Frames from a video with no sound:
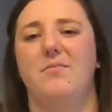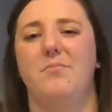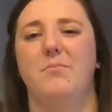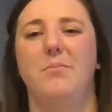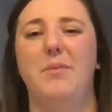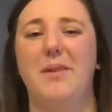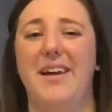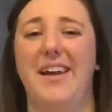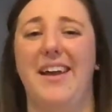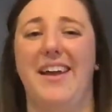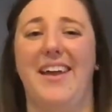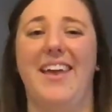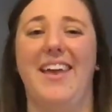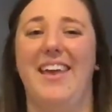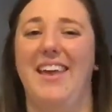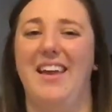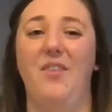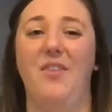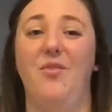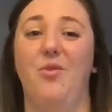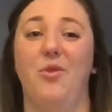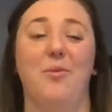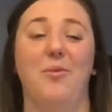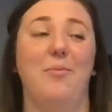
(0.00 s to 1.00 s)
But
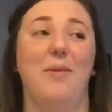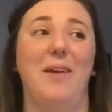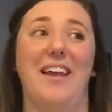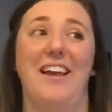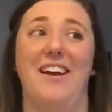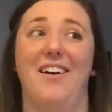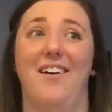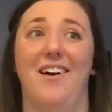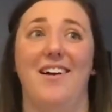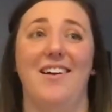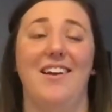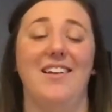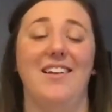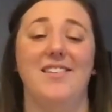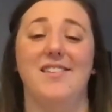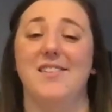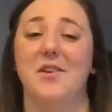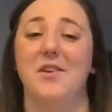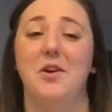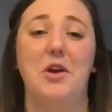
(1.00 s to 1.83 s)
if we're being honest,